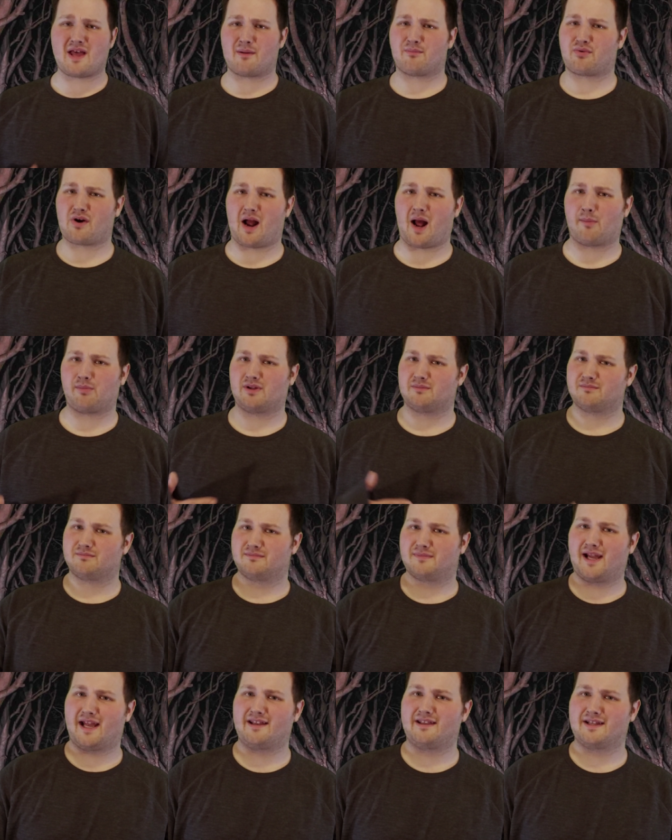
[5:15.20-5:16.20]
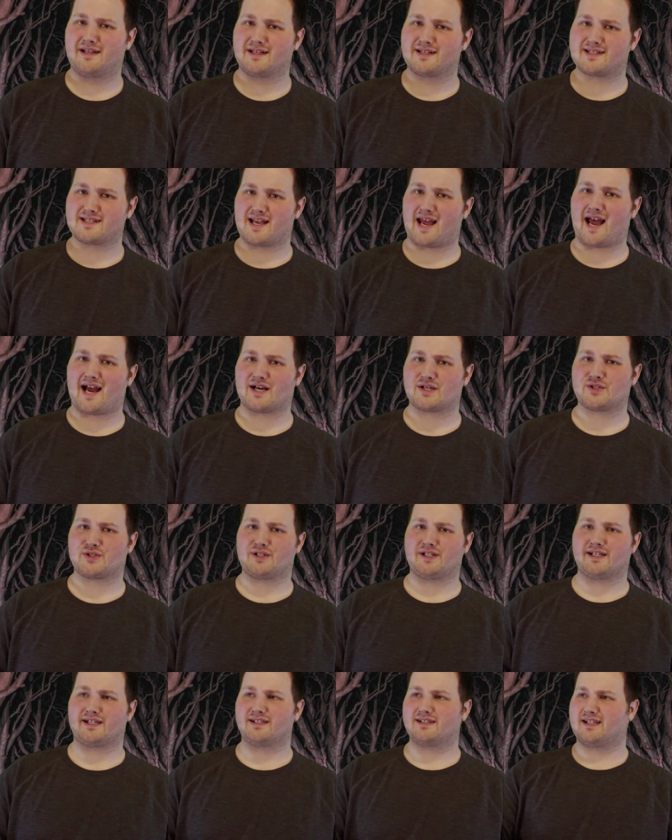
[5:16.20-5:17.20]
have that problem in this,
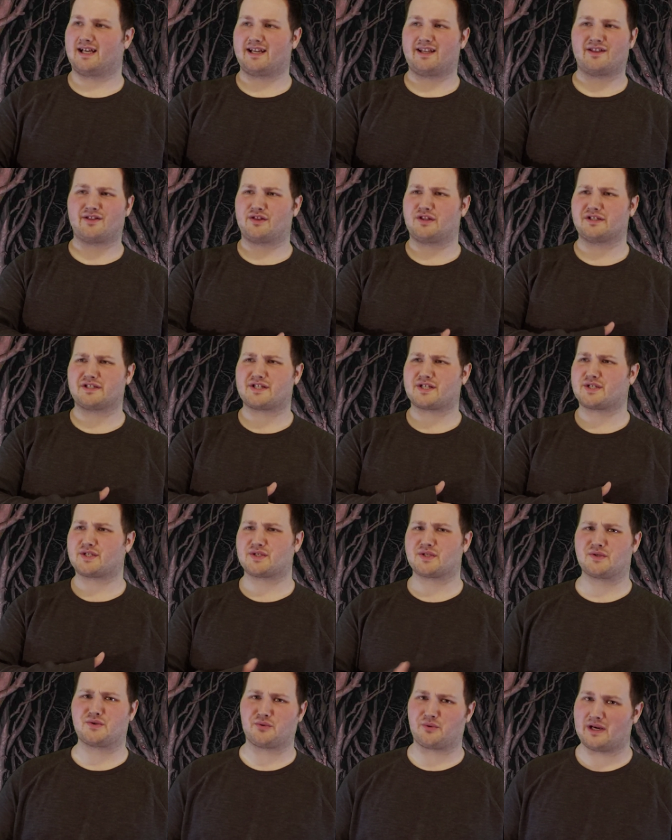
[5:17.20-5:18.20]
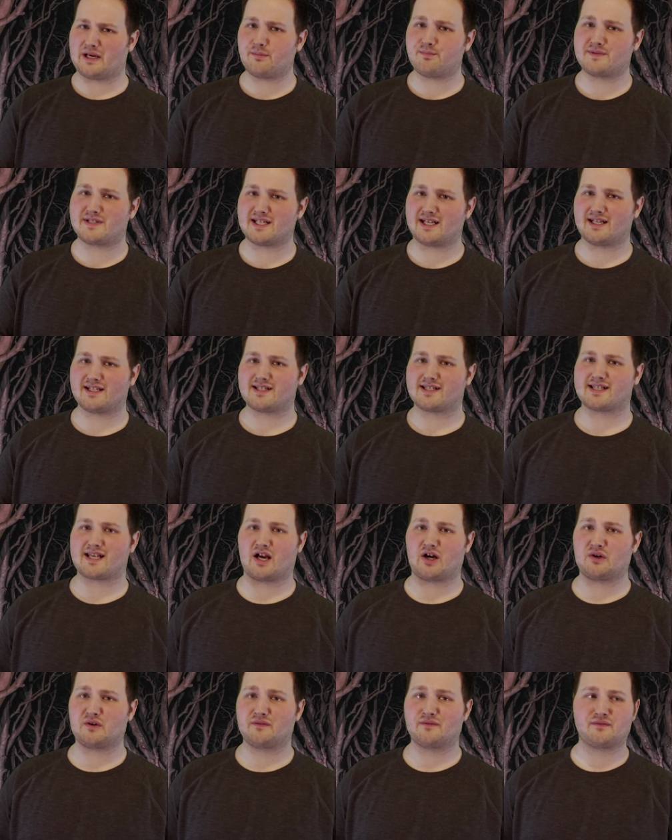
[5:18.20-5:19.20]
actually. Like, the script
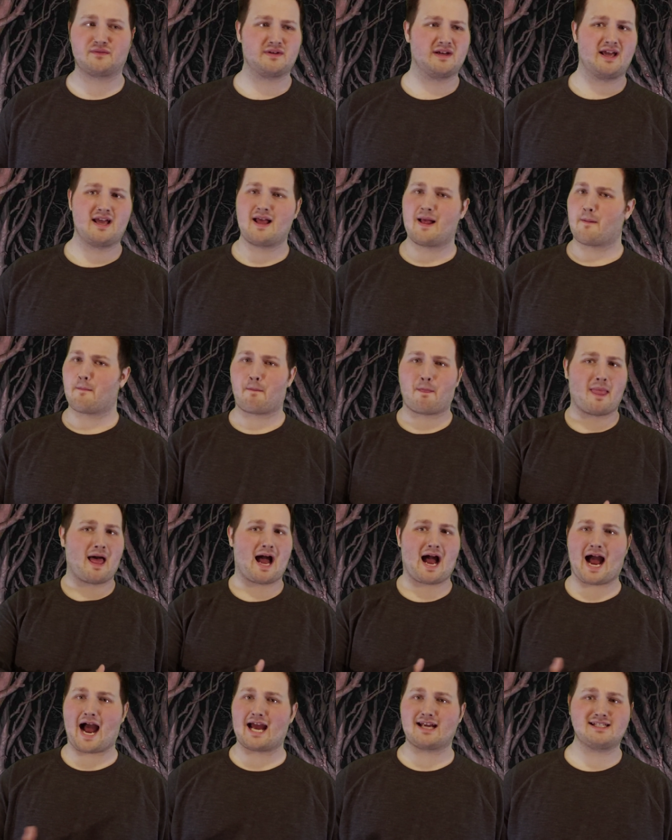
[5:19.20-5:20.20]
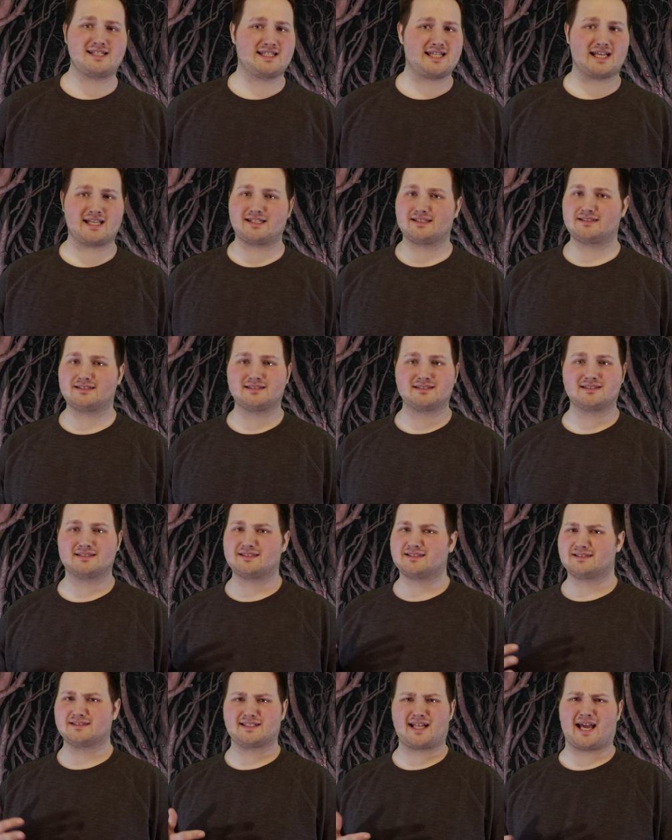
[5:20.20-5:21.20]
itself, I
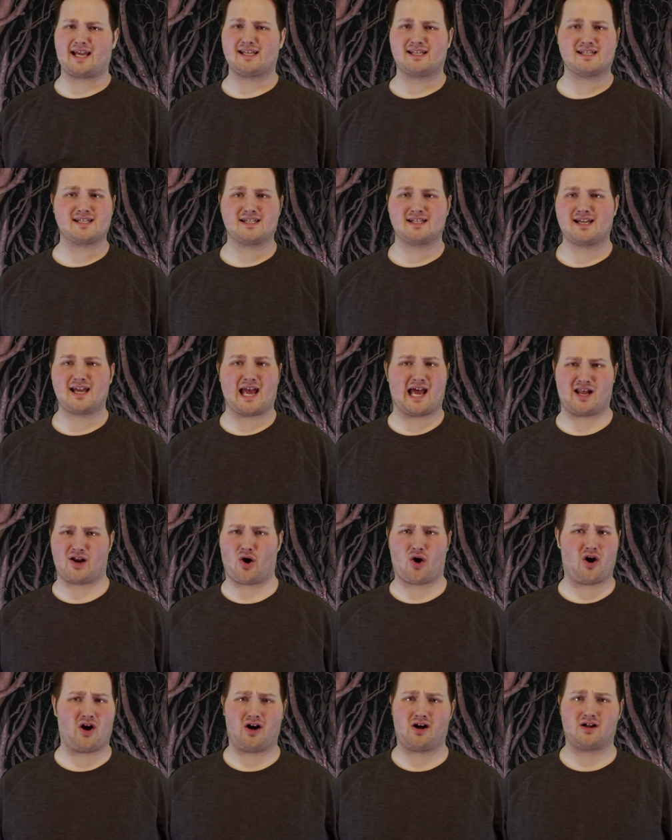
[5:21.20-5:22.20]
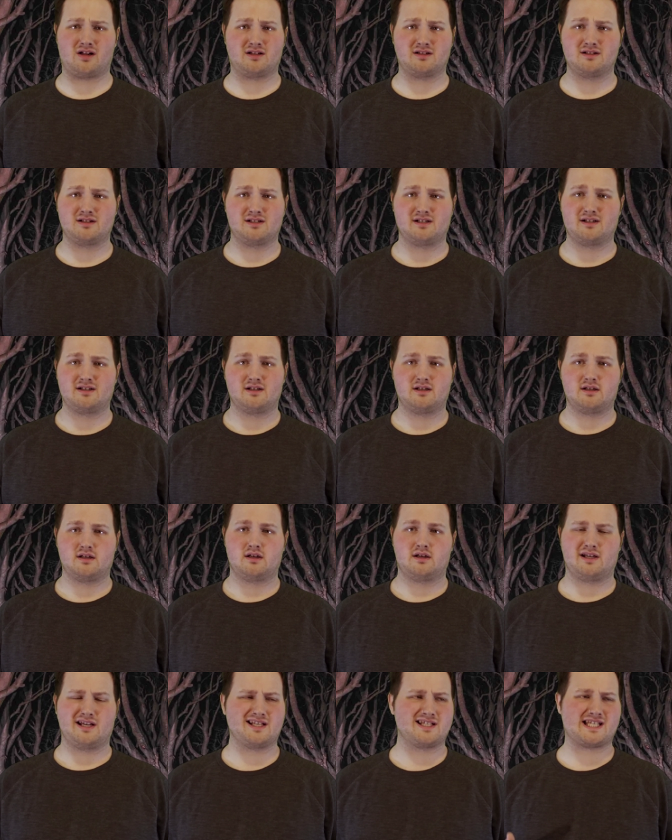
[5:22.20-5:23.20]
didn't like at all.
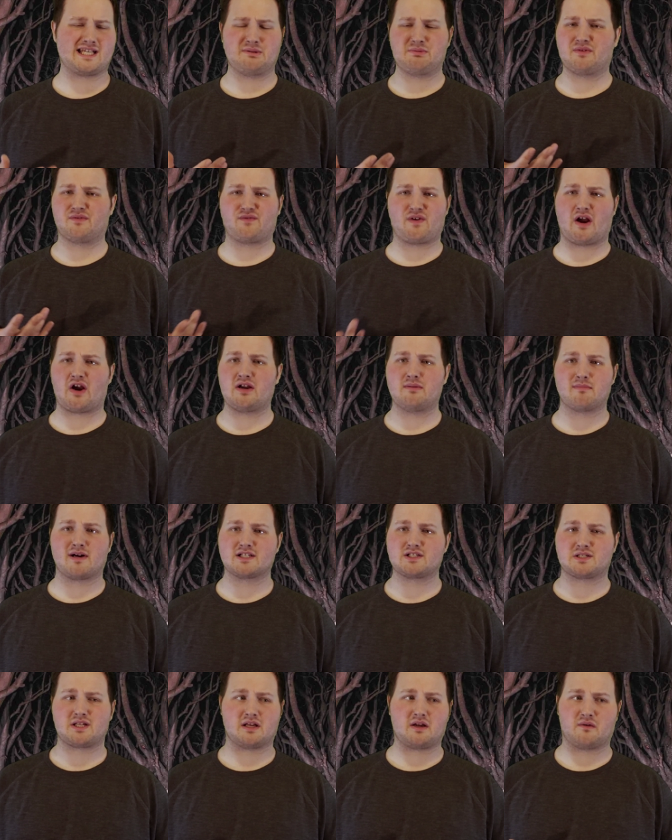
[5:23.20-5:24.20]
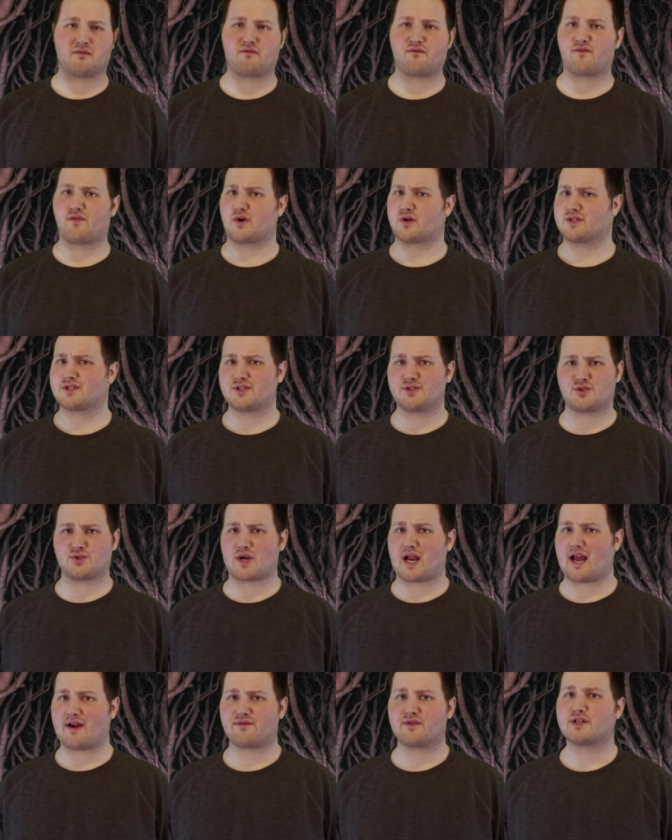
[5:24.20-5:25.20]
It seemed very much like a
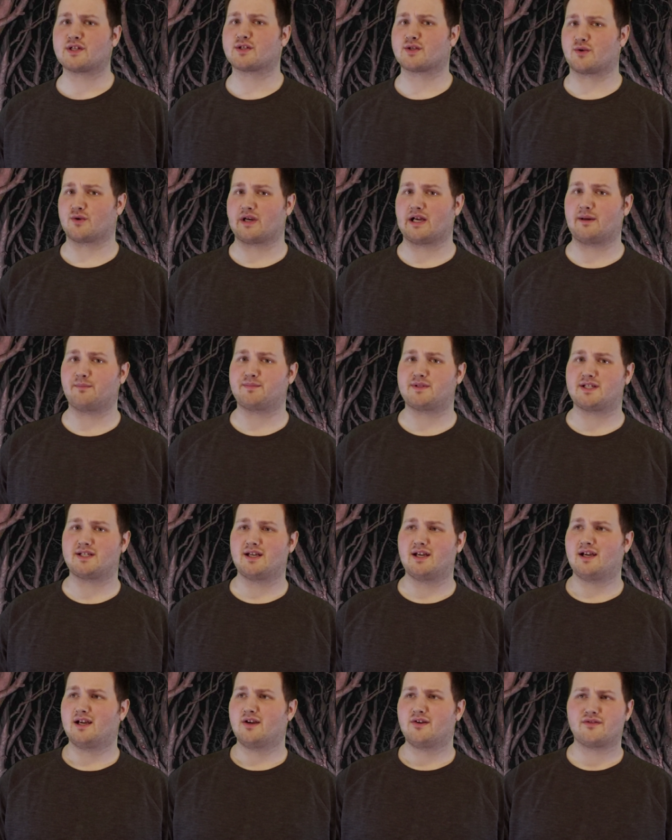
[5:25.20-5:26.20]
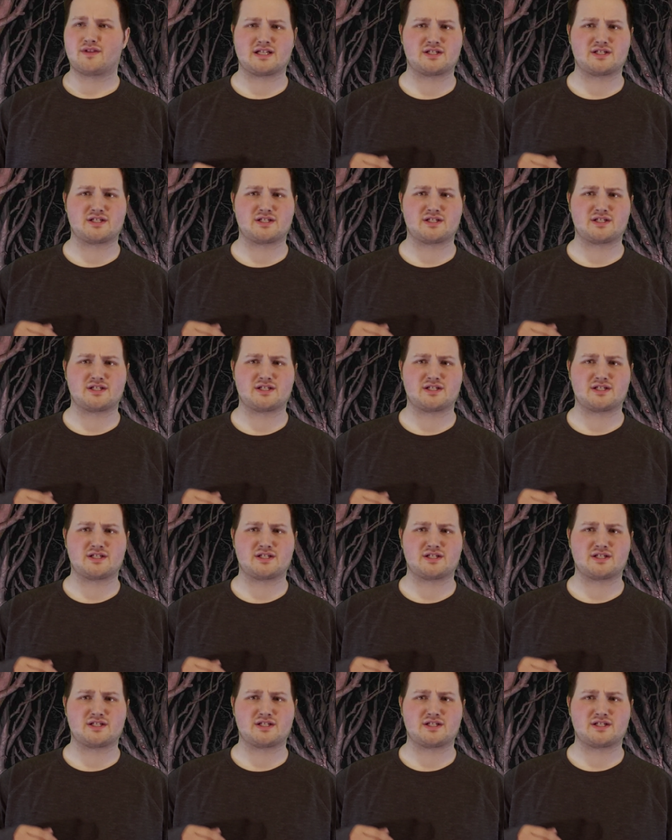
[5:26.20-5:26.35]
first draft script